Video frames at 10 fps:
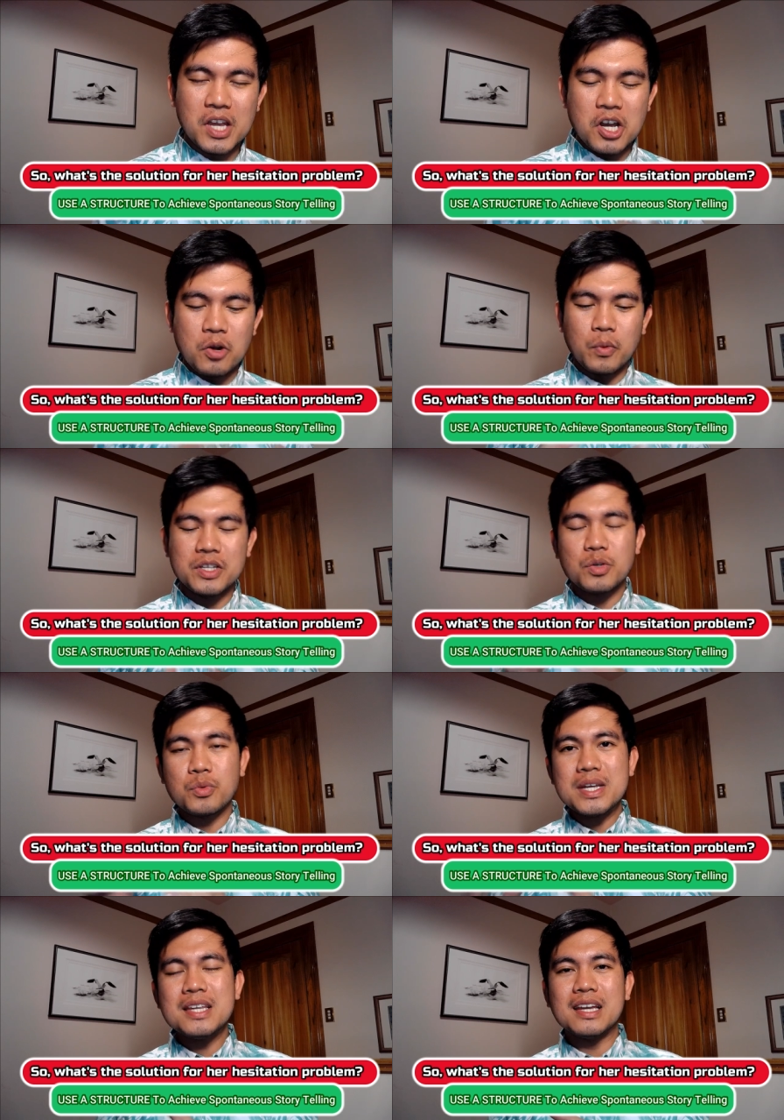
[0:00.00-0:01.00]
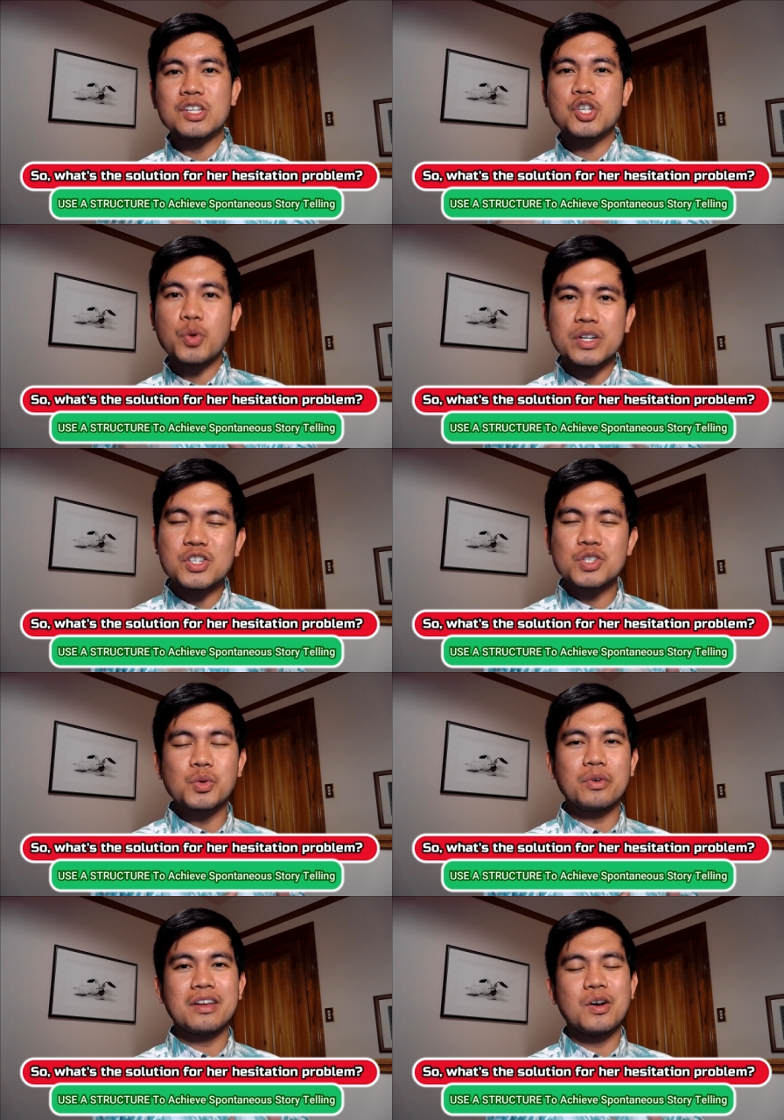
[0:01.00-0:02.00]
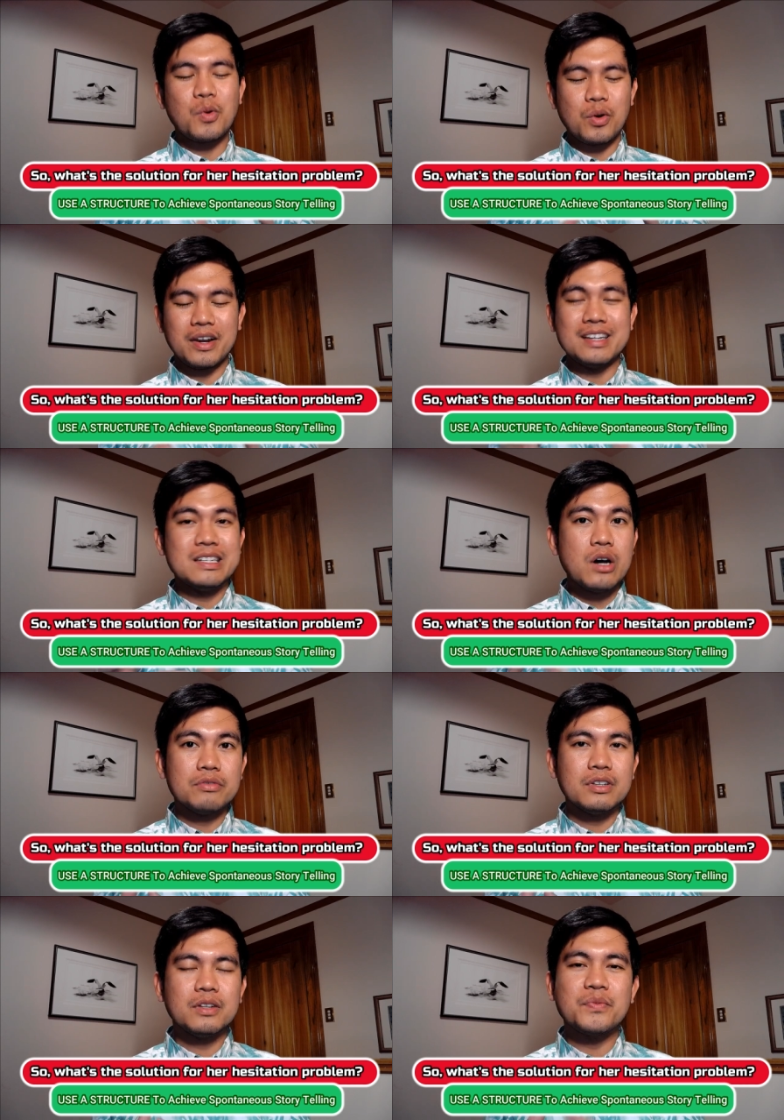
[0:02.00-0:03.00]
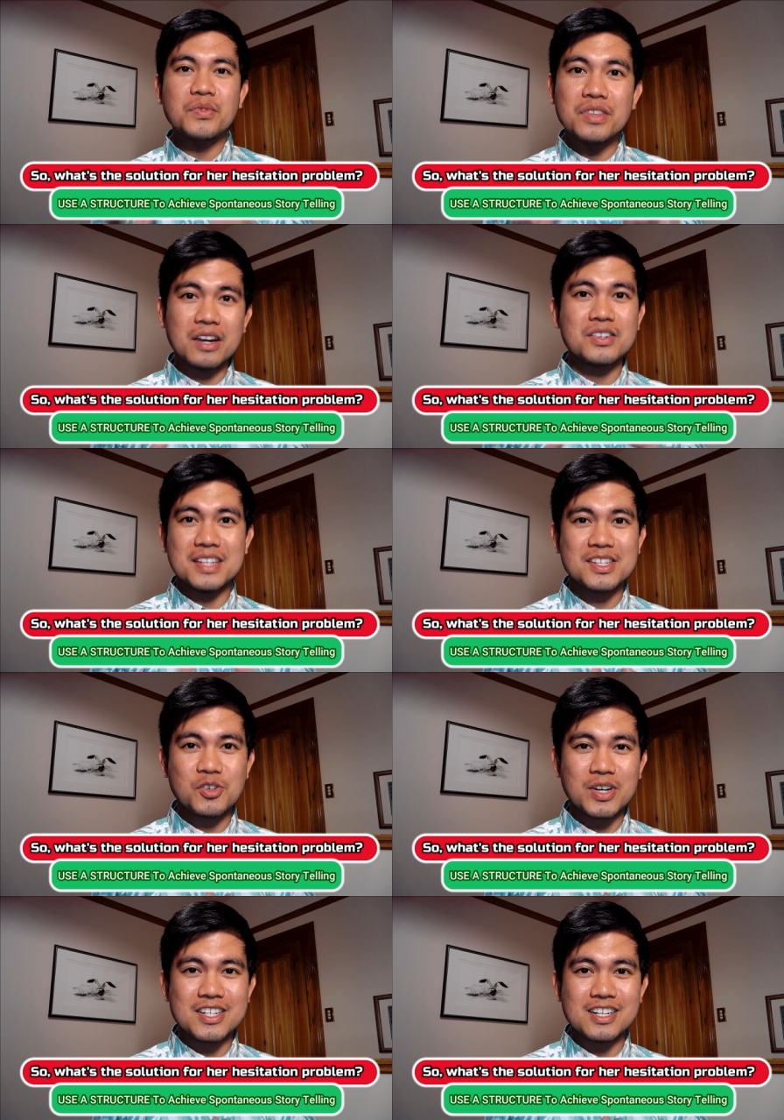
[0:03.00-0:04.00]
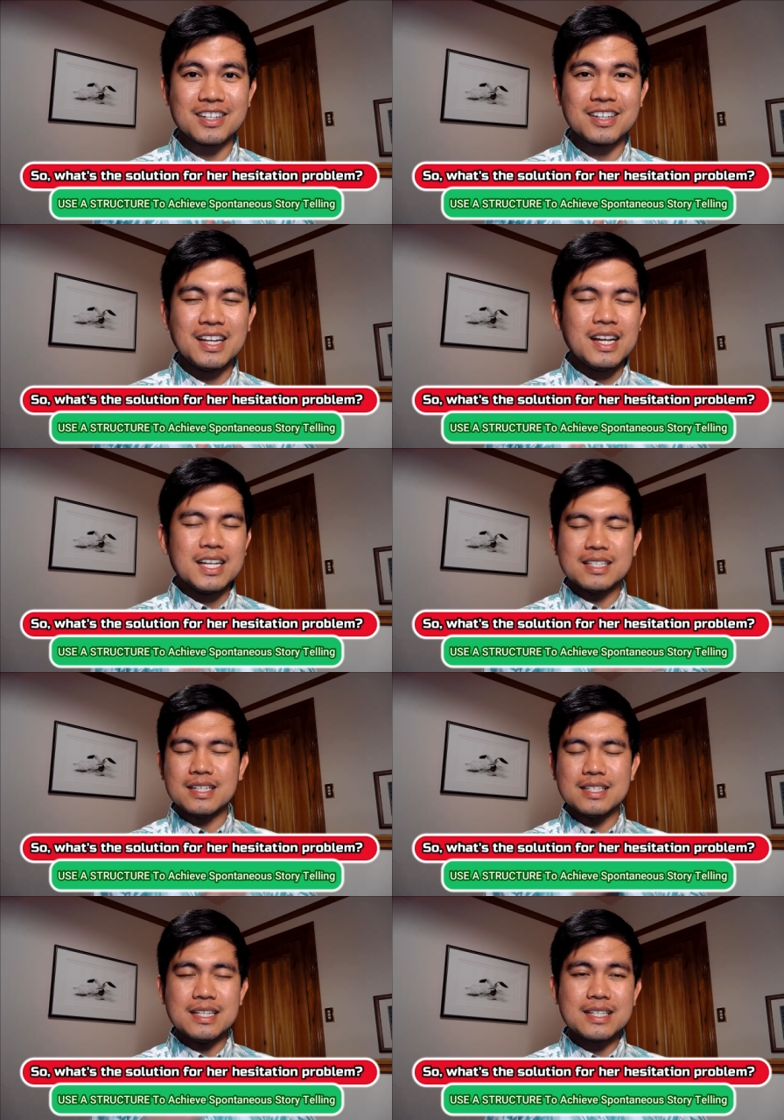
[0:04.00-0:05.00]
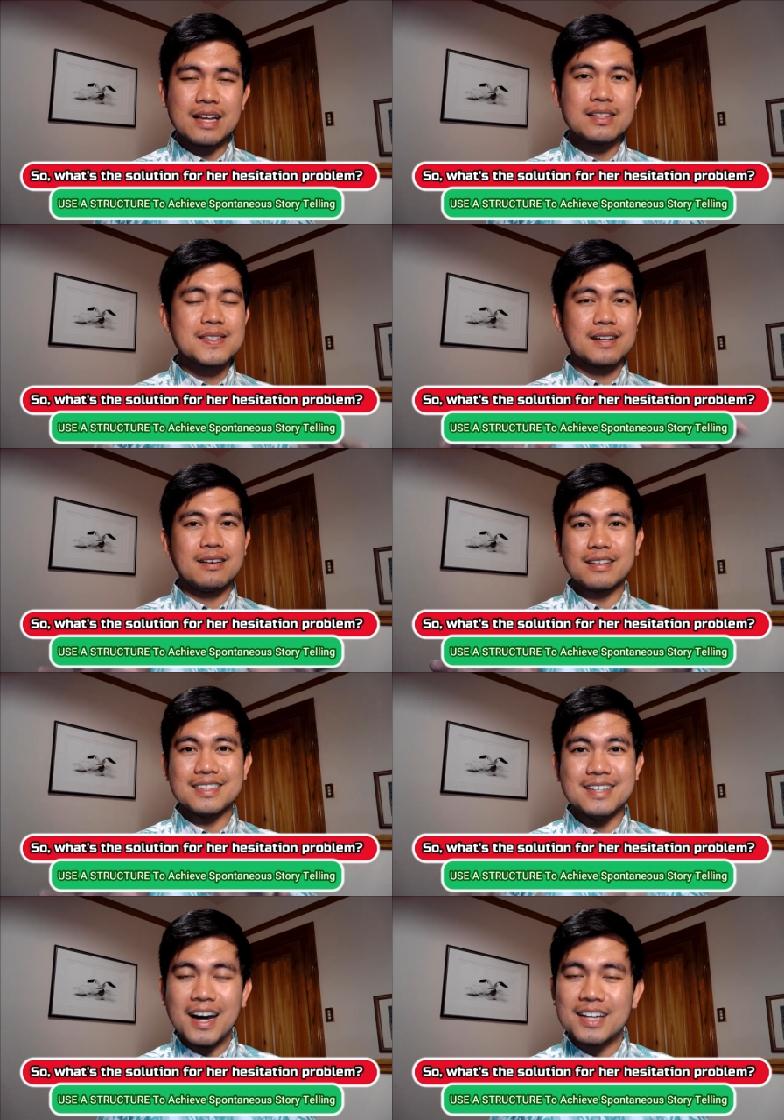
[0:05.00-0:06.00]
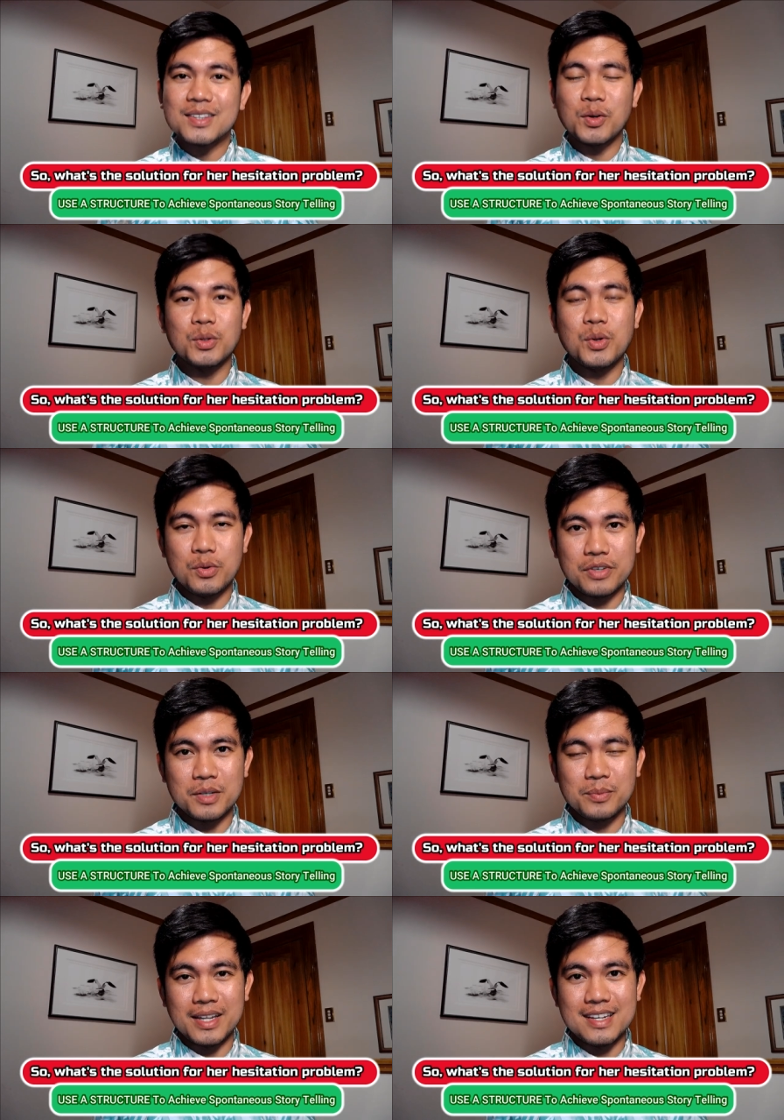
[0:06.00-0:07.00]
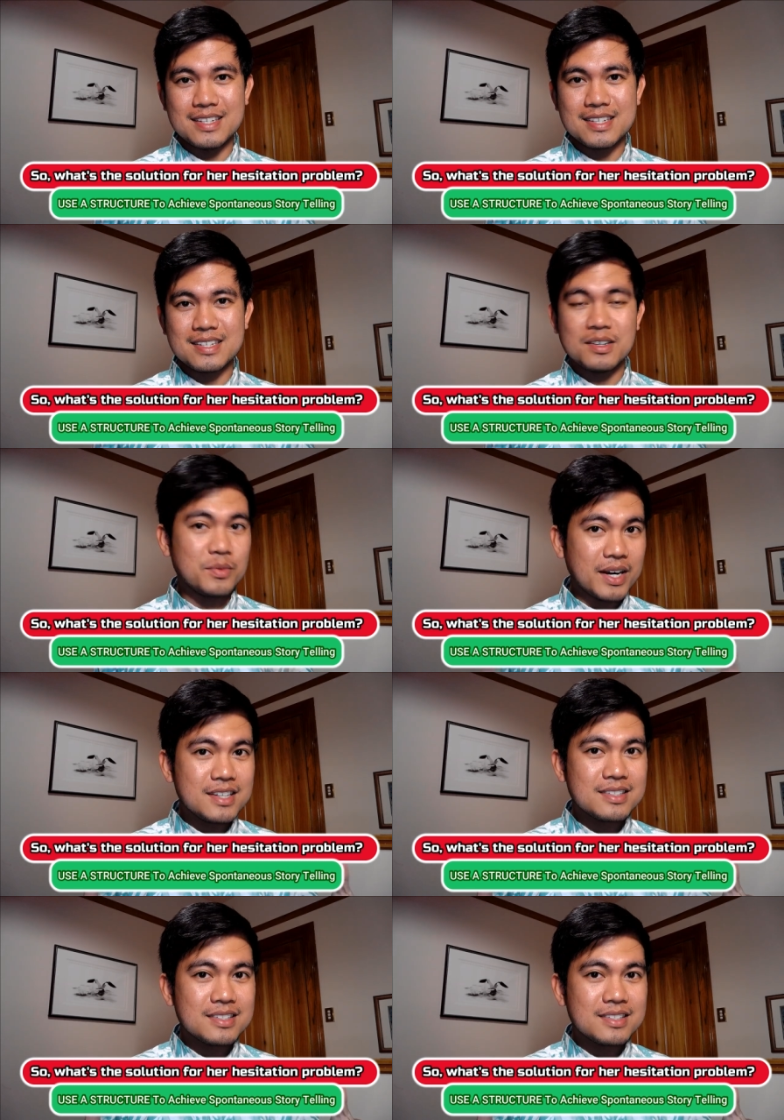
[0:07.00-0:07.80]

When you read a short story or a novel, there is a structure. The details are not all over the place, right?